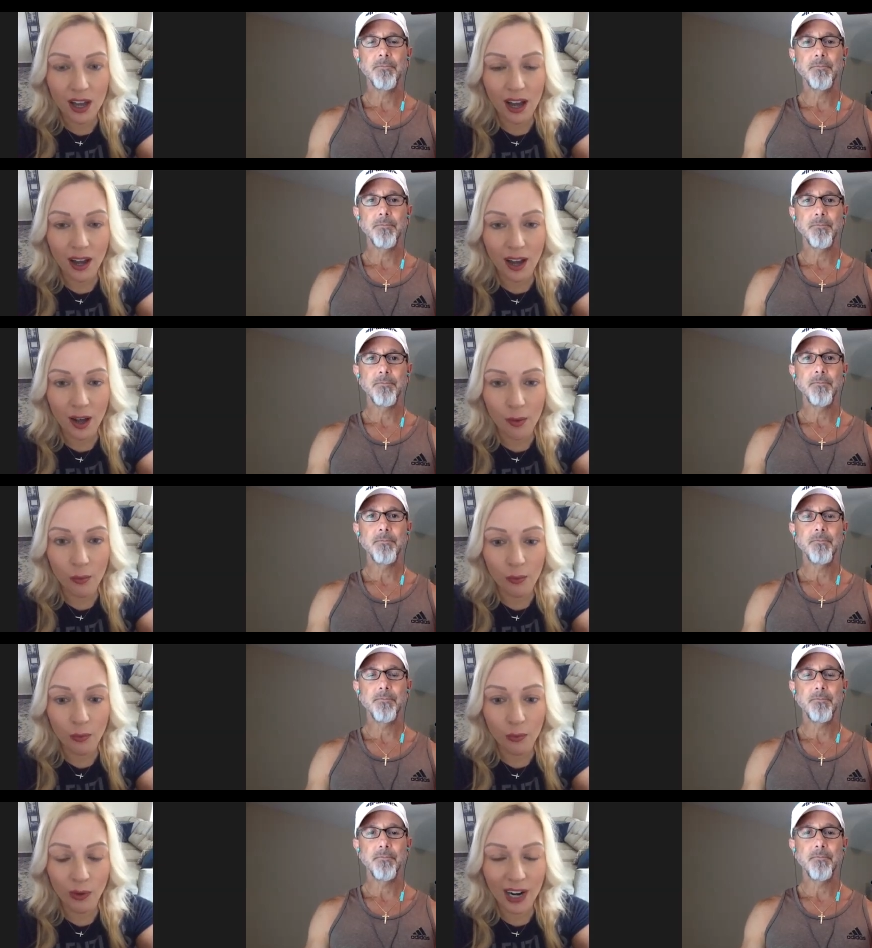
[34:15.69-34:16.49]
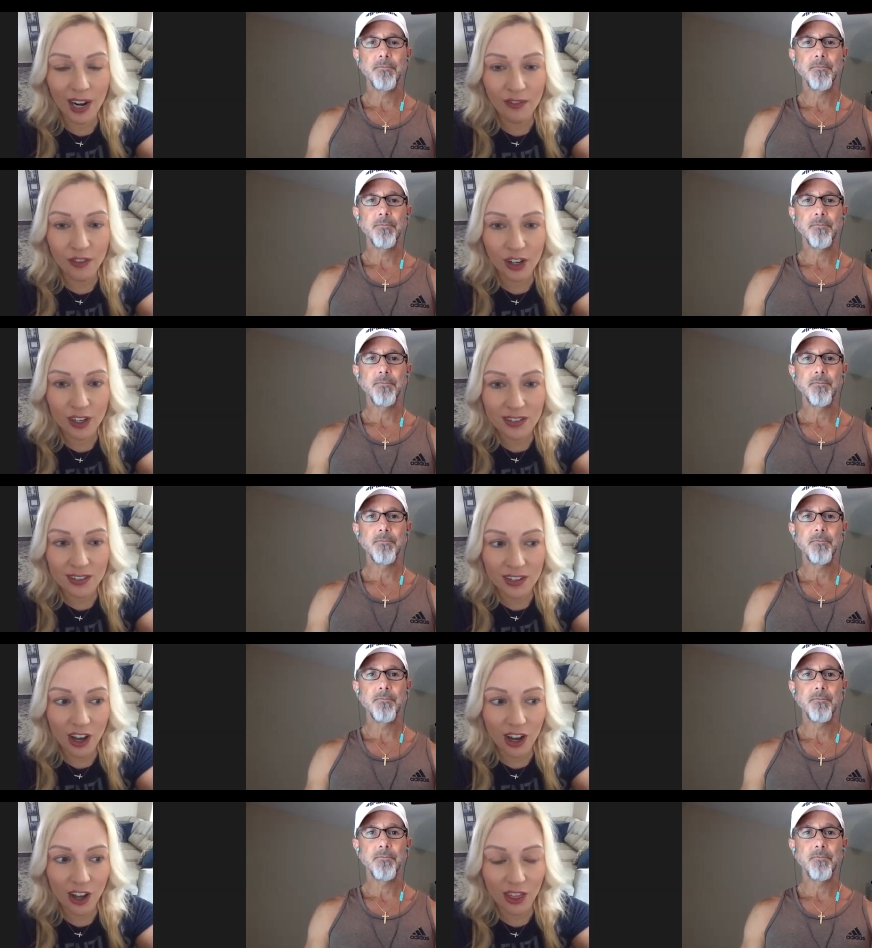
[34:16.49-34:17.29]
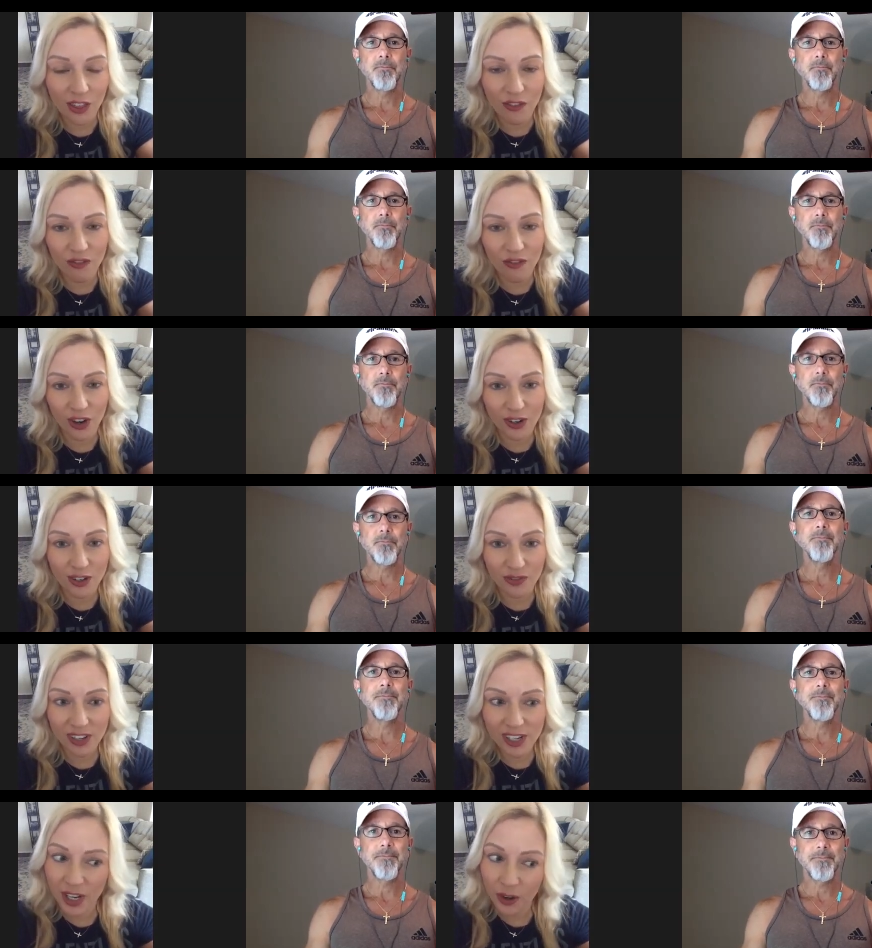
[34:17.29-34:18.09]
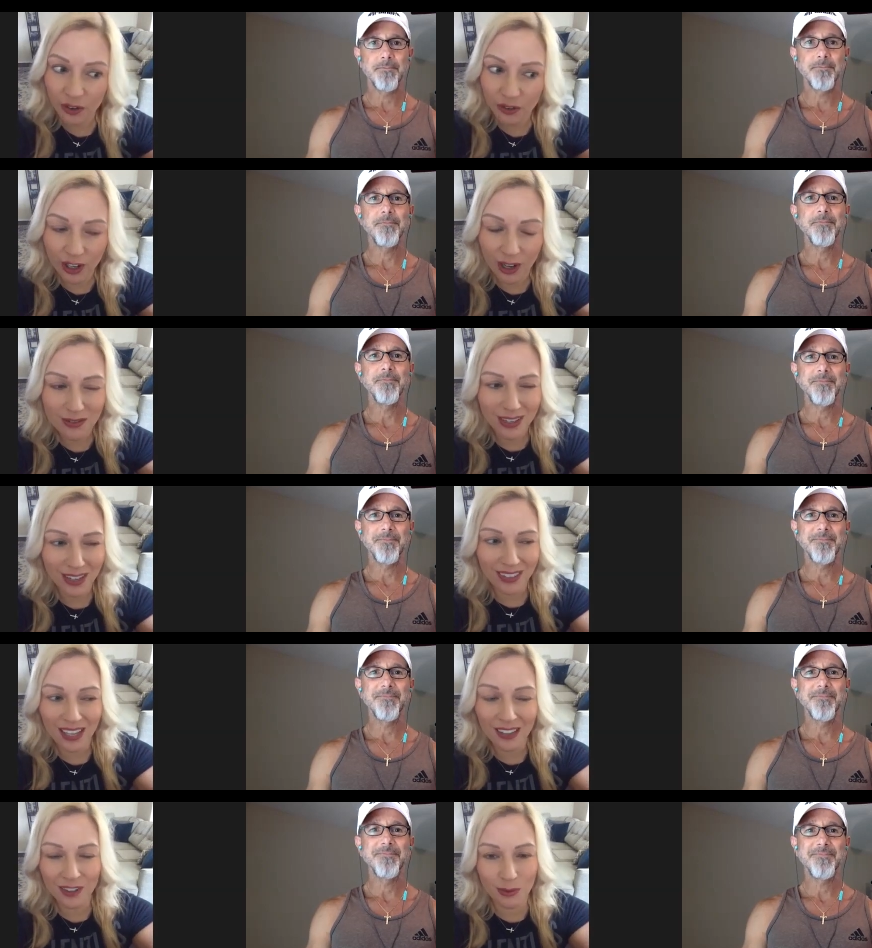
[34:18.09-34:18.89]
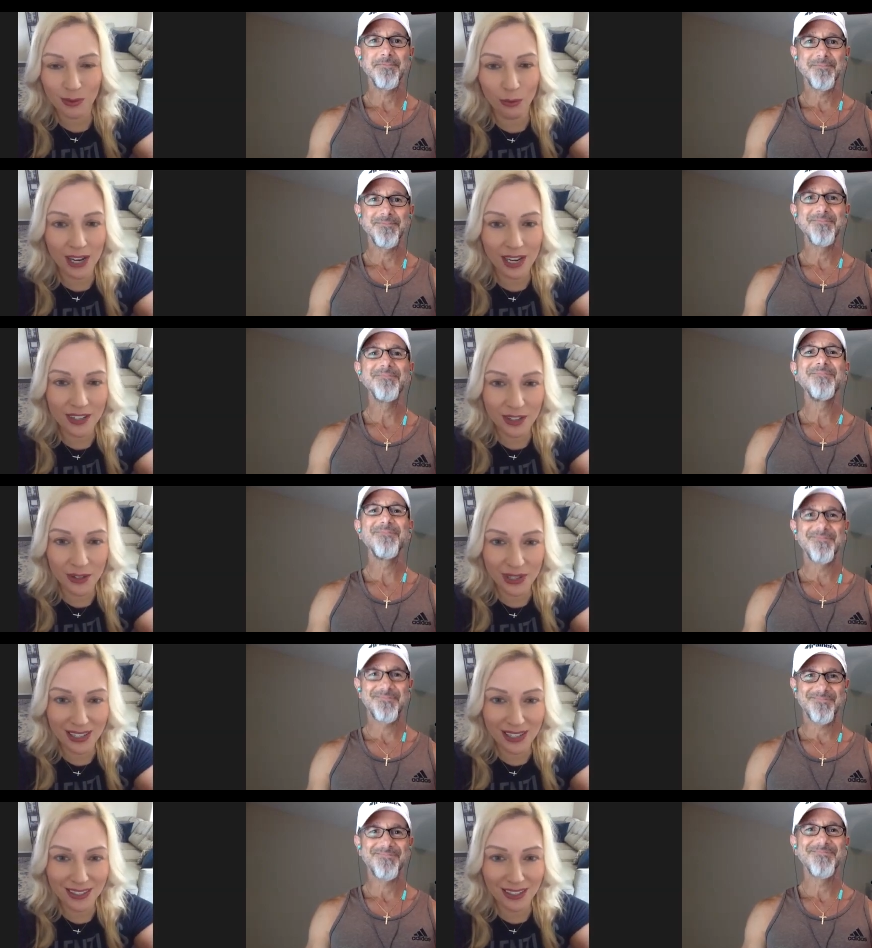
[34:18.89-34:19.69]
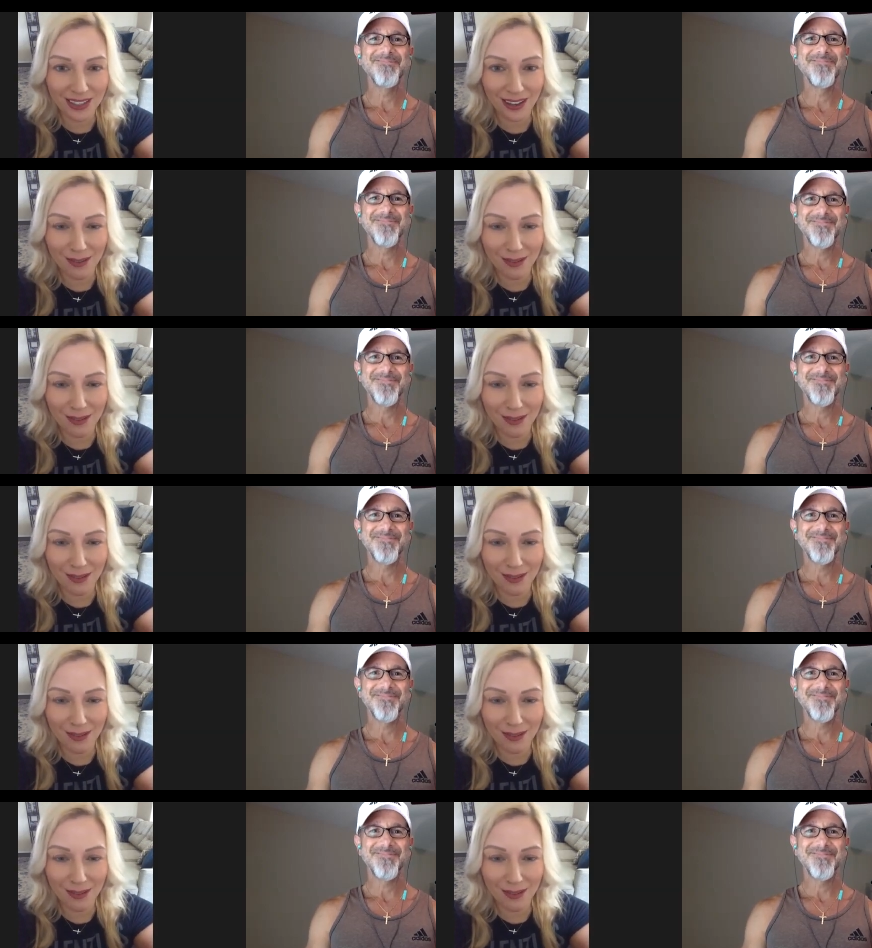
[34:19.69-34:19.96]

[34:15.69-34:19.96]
Speaker 1: Um, when I first saw the first video of you, I was like, that looks way too easy.